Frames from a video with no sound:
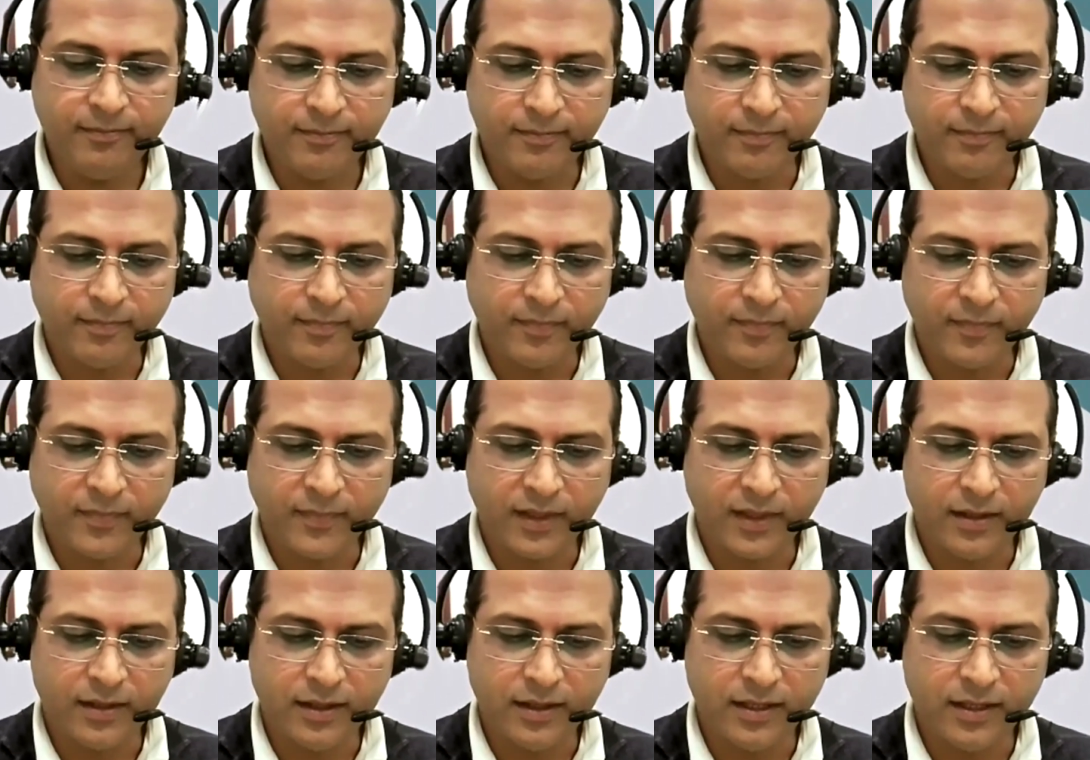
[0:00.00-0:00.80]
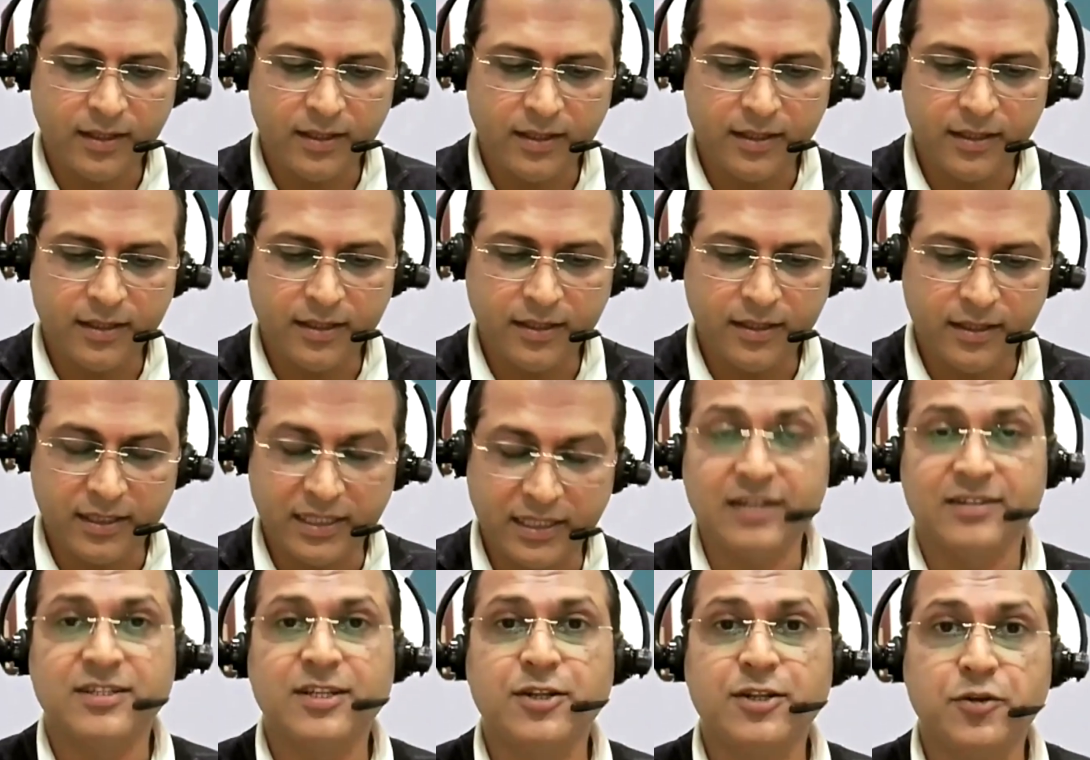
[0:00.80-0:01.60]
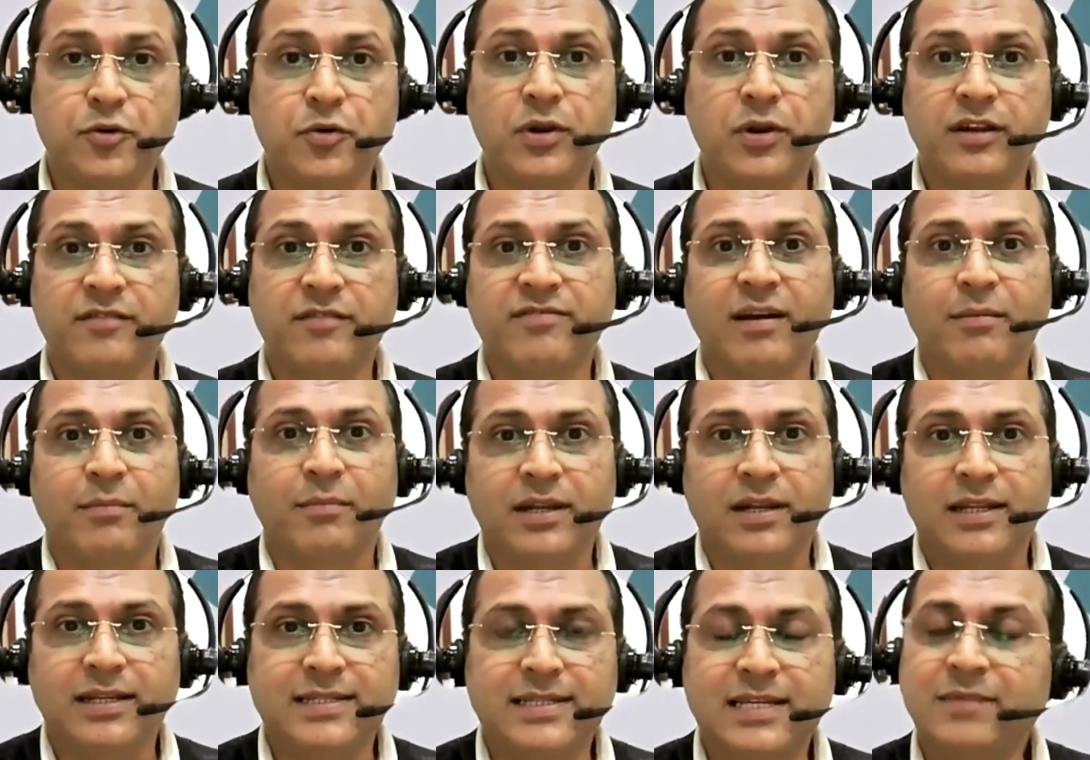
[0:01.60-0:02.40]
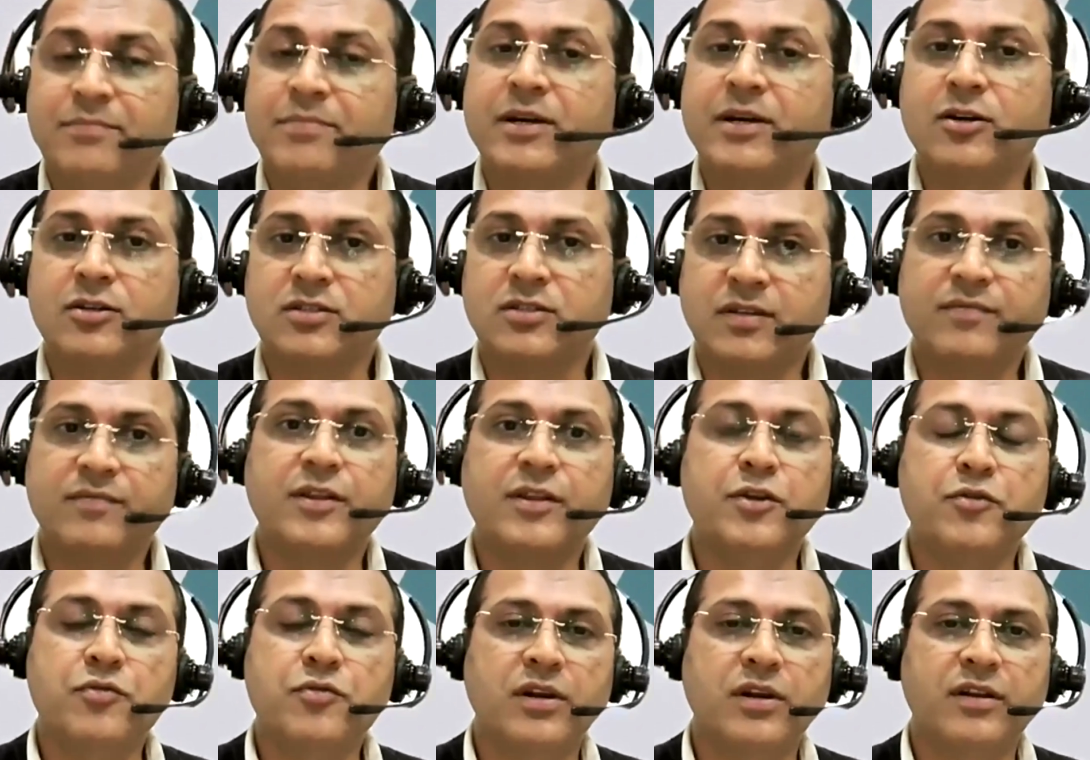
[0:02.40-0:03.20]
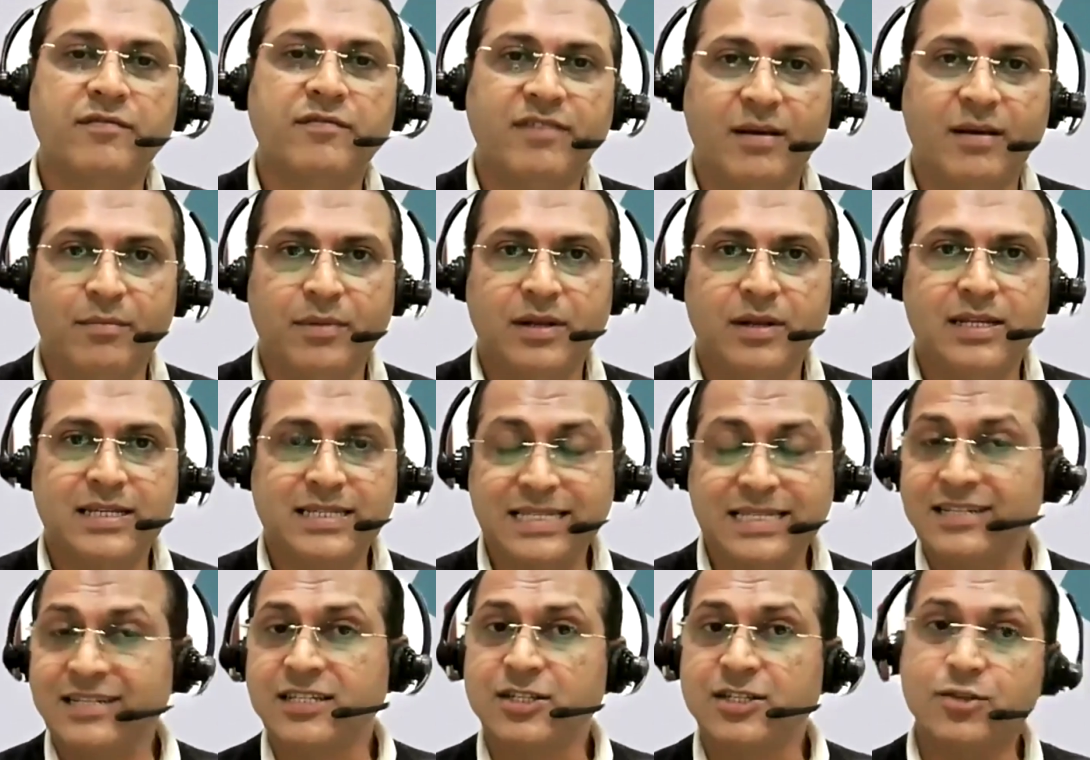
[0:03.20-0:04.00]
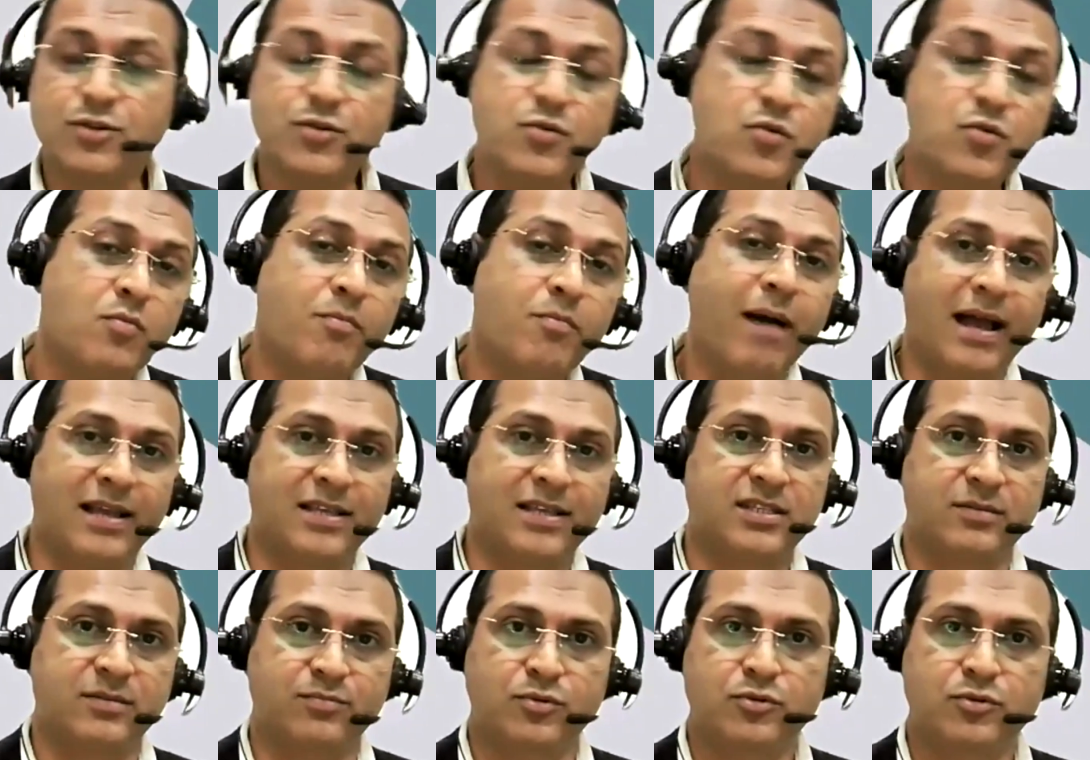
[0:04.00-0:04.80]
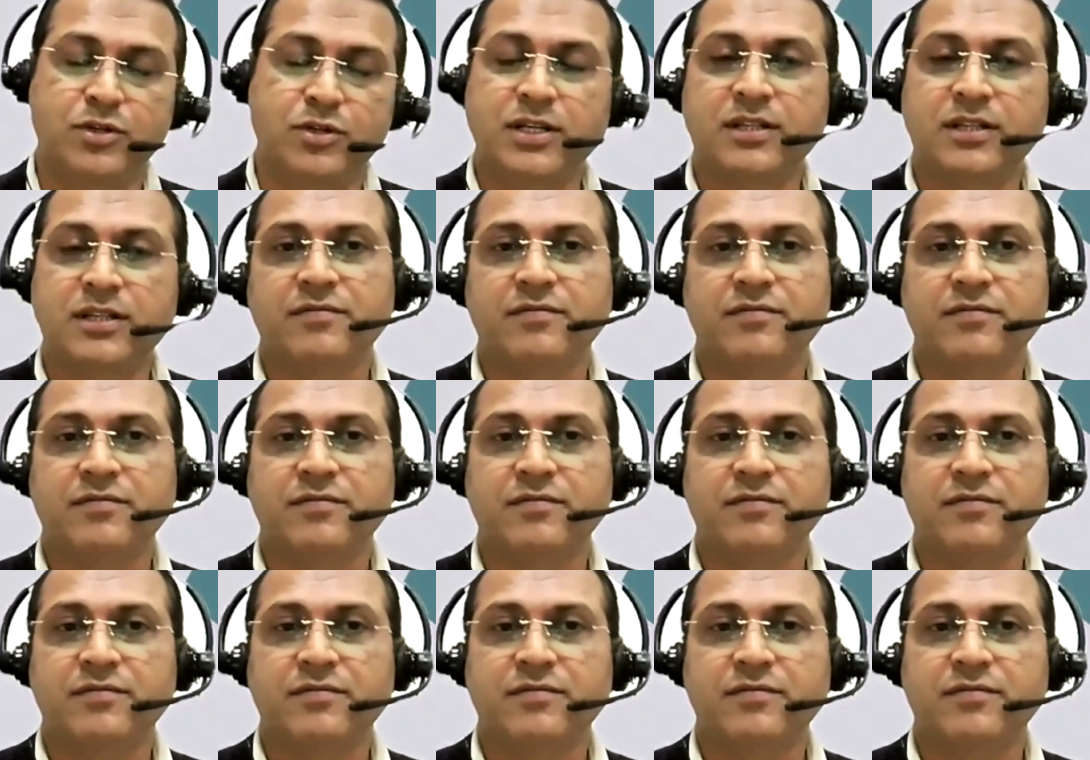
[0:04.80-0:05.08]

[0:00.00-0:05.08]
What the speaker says: hmm, there is a nuclear families, and because of the nuclear families there is no back support.